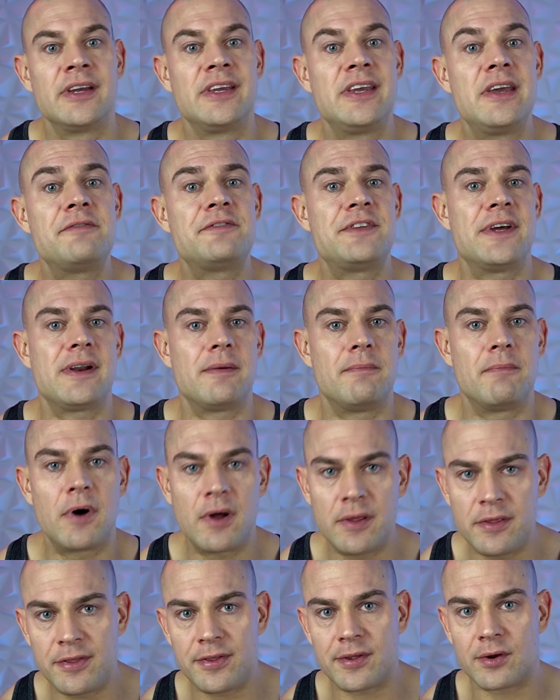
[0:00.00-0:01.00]
Give that a
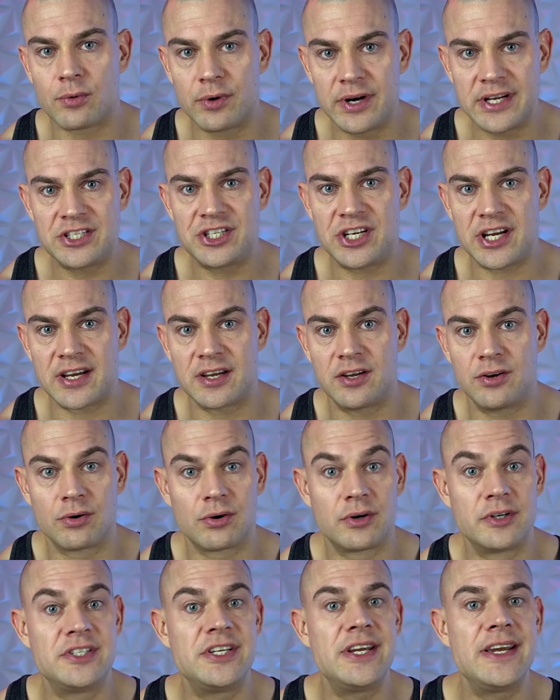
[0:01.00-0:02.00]
month. Recheck
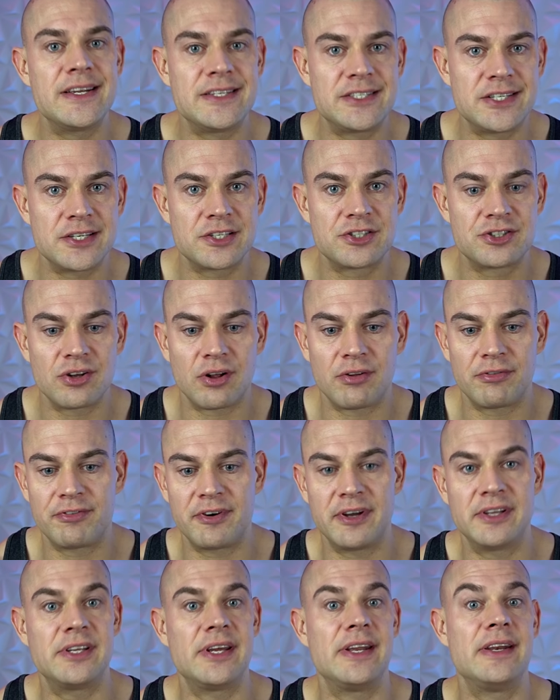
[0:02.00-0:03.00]
your DHEA
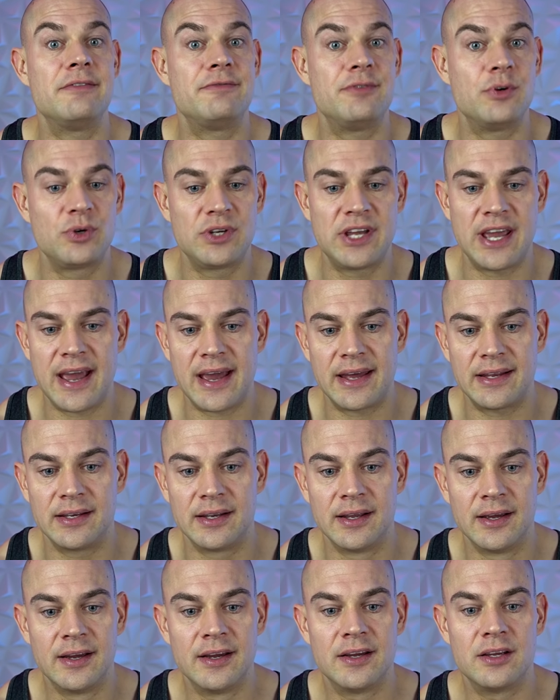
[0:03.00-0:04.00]
sulfate and, if you
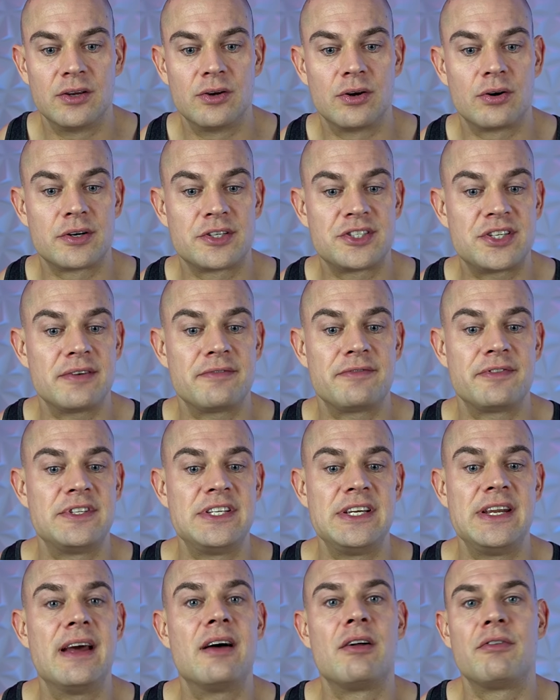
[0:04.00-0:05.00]
can, your
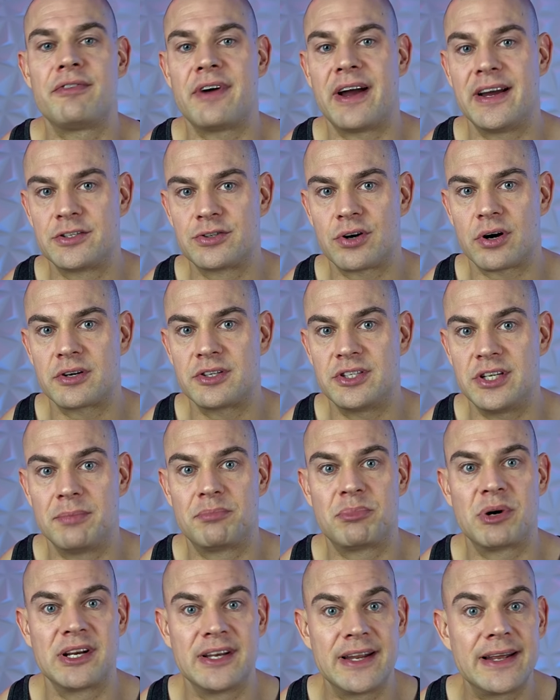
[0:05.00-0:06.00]
17-alpha-hydroxy
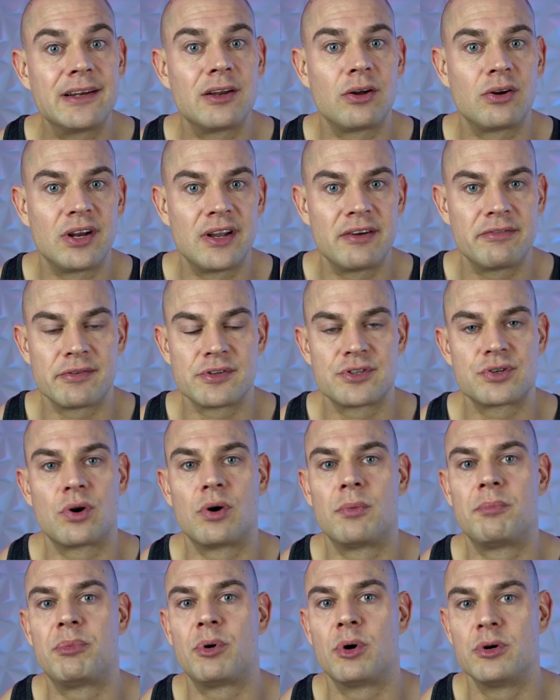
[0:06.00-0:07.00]
pregnenolone levels
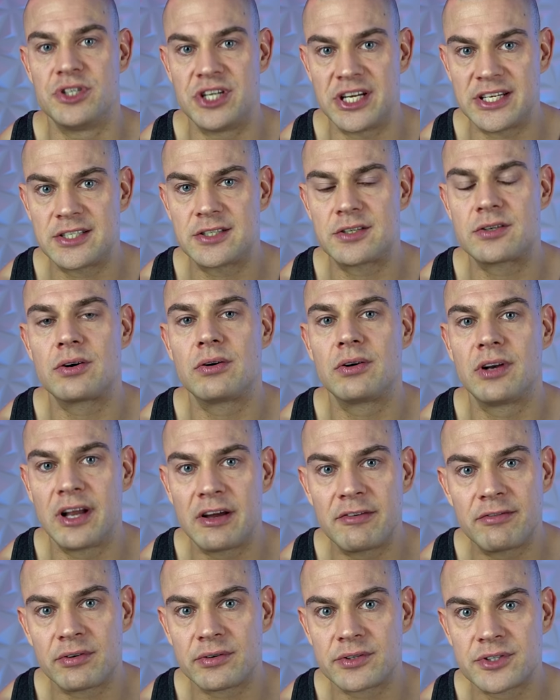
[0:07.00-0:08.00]
or progesterone
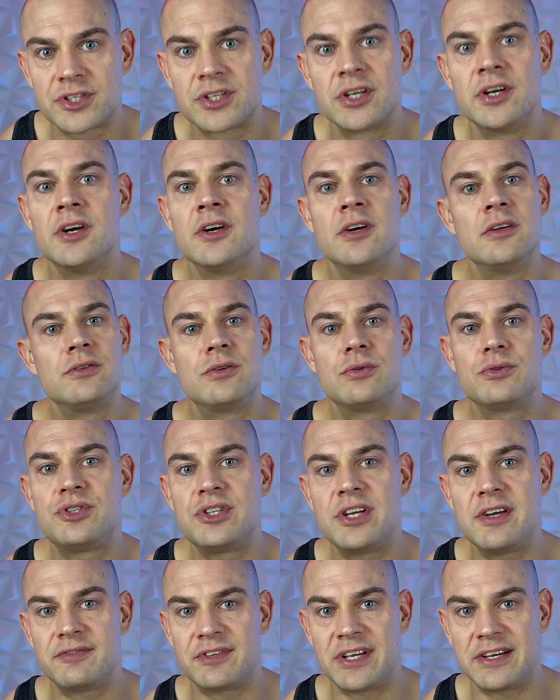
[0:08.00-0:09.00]
levels to
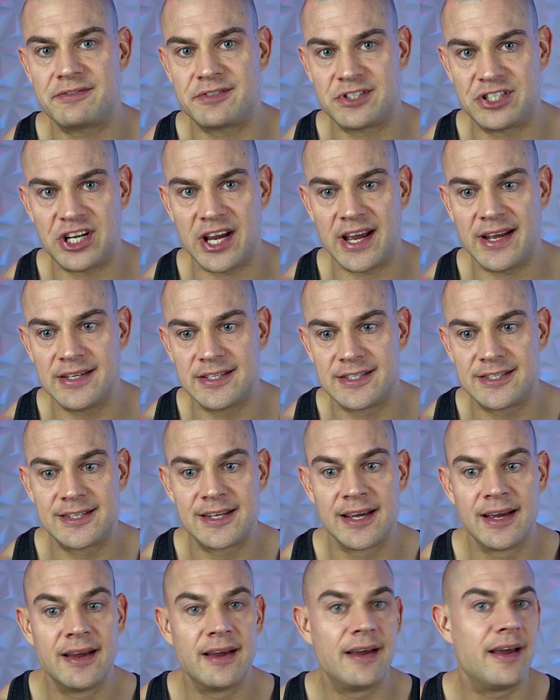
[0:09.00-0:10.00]
see if they've changed
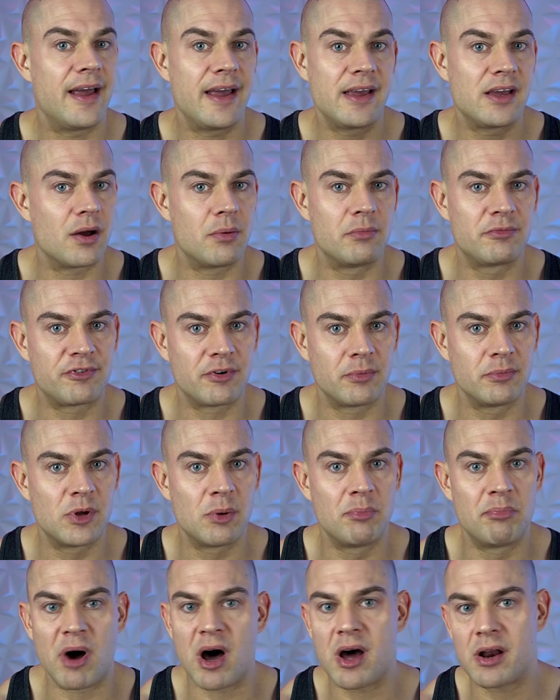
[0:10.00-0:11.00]
and come from the
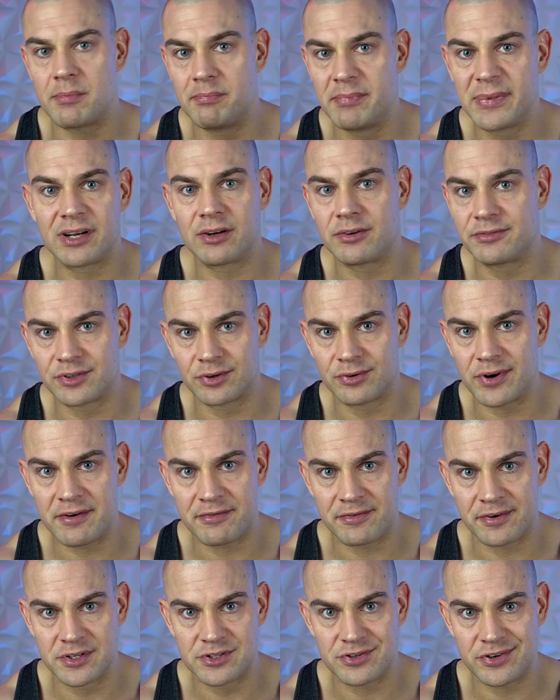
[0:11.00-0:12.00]
bottom middle of the
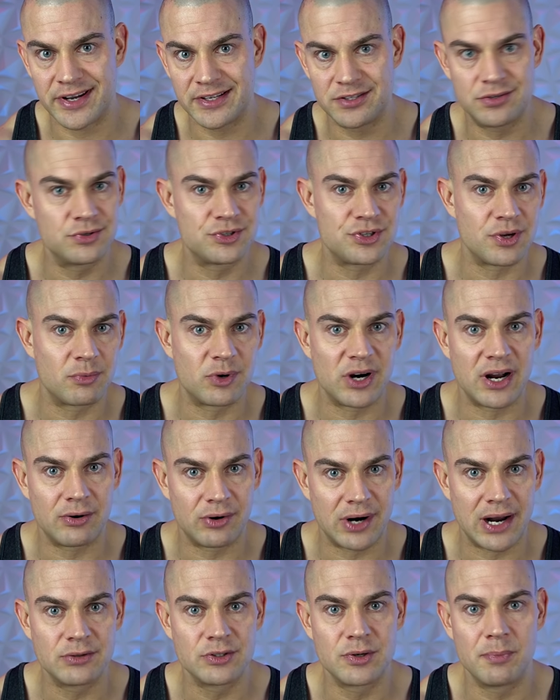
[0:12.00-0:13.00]
reference range to somewhere
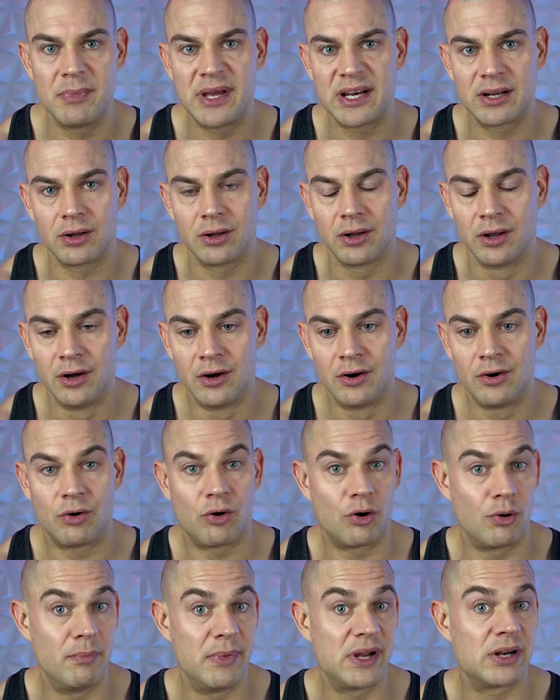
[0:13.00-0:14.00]
around the middle
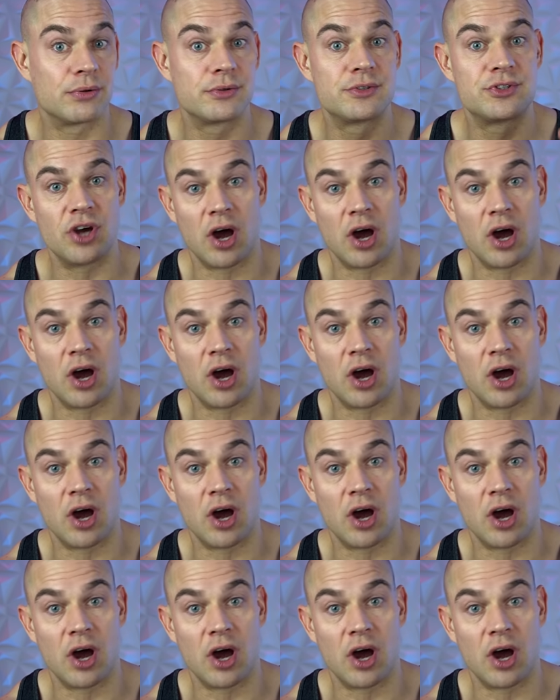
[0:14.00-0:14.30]
or middle